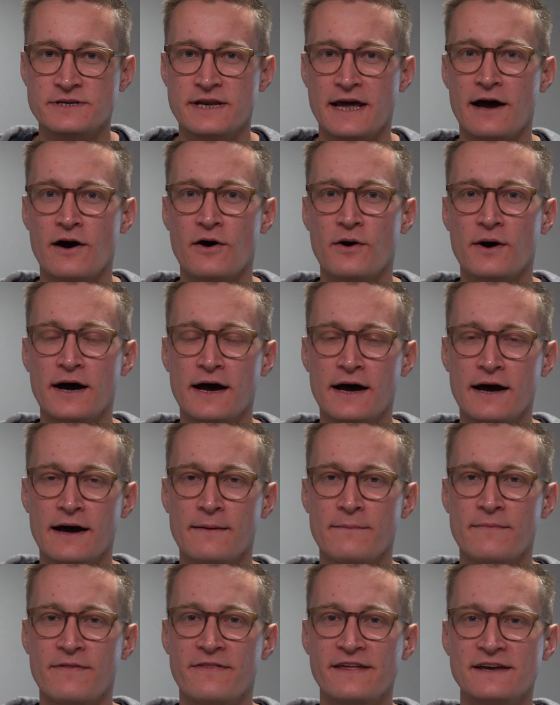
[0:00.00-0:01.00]

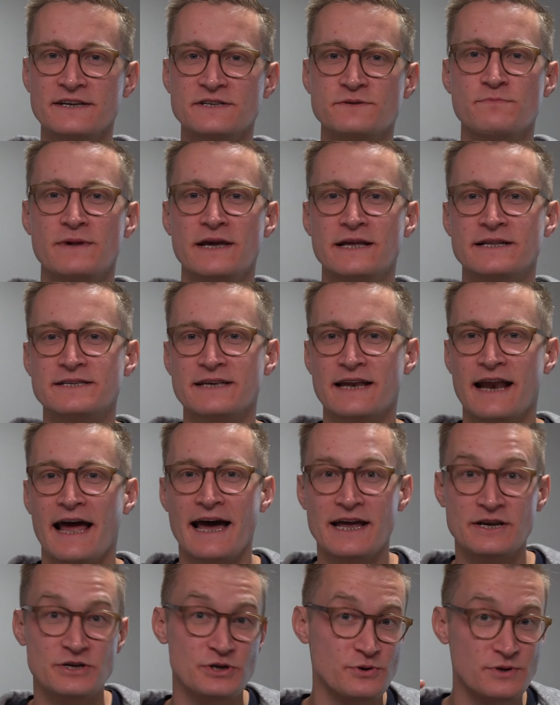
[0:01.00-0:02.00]
Now, this means that
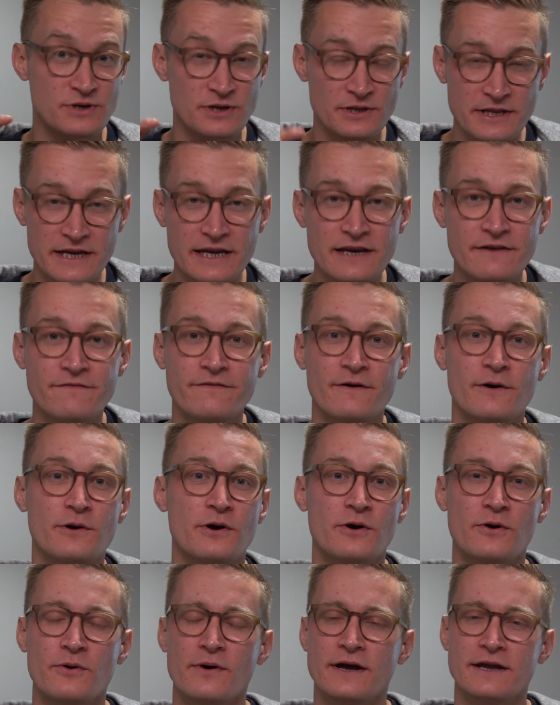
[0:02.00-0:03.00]
as you delete a
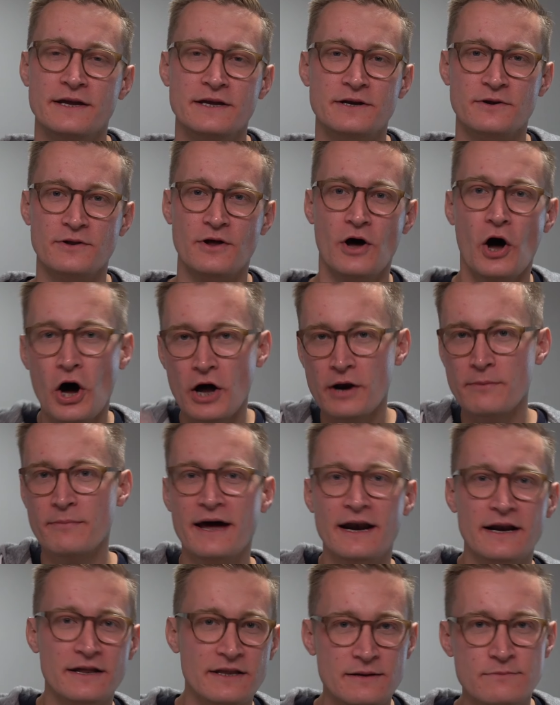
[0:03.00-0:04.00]
photo, it'll
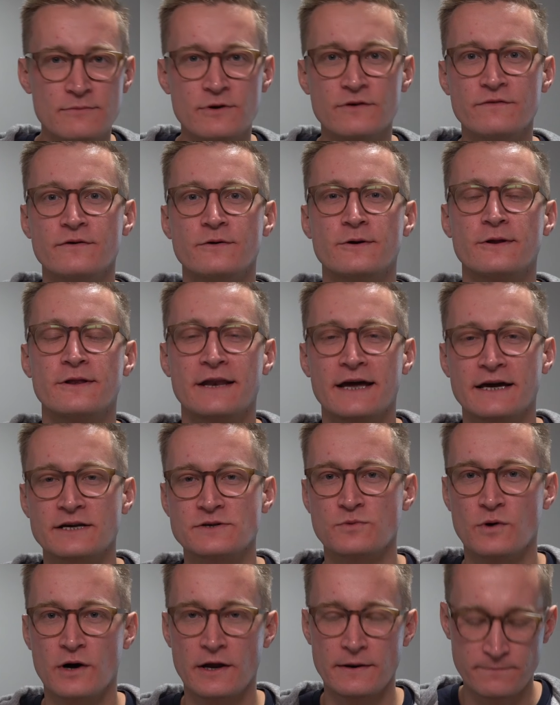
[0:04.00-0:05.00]
automatically move you to the
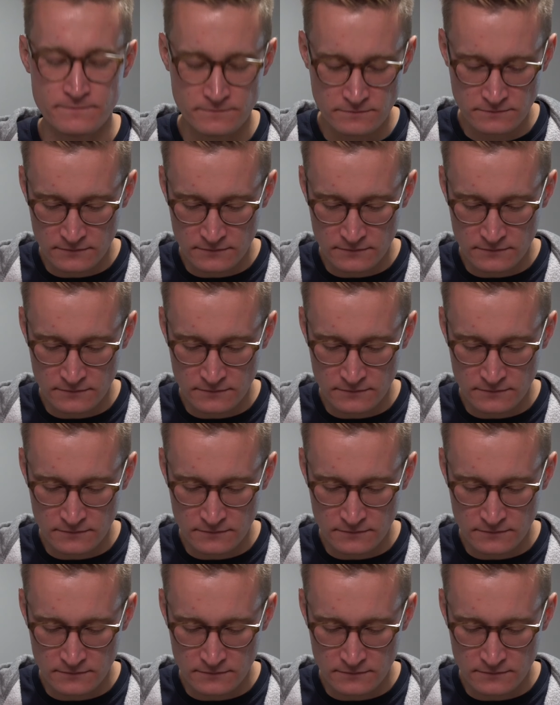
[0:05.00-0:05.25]
next one.